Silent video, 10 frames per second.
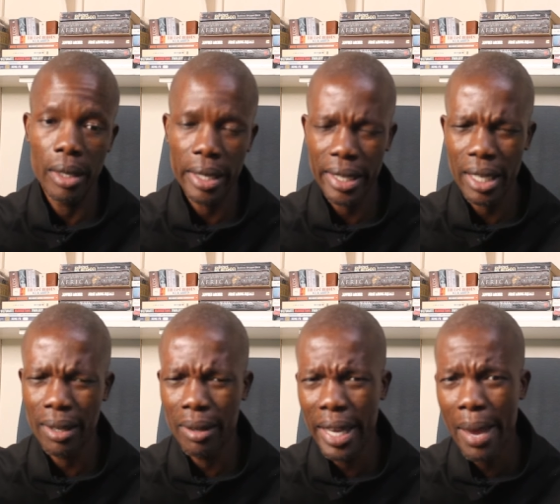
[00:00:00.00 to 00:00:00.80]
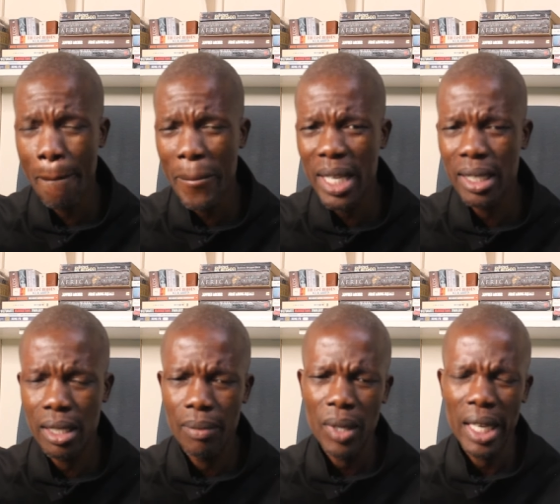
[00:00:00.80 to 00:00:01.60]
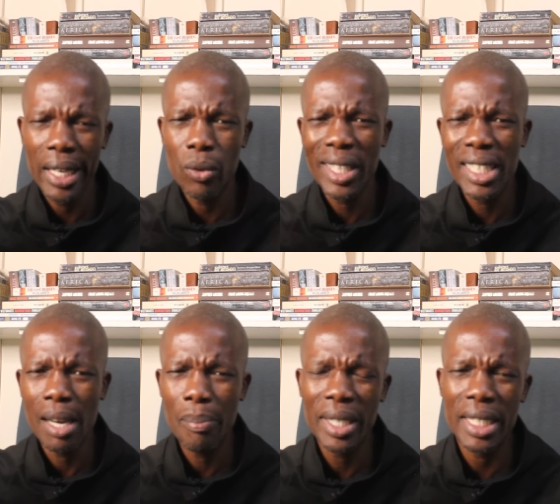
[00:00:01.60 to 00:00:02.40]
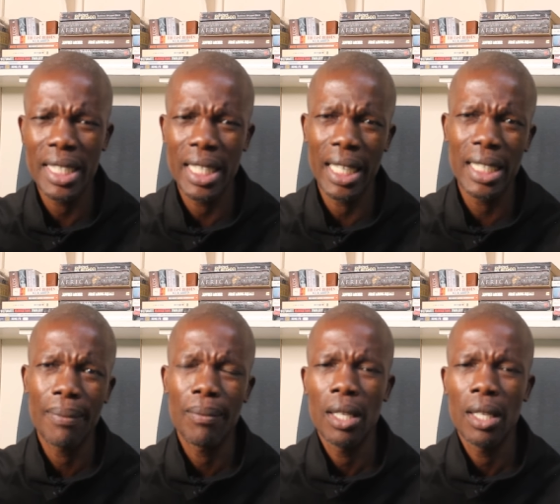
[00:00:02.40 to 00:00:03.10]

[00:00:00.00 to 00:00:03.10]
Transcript: uh, rather MPs. And what has happened is that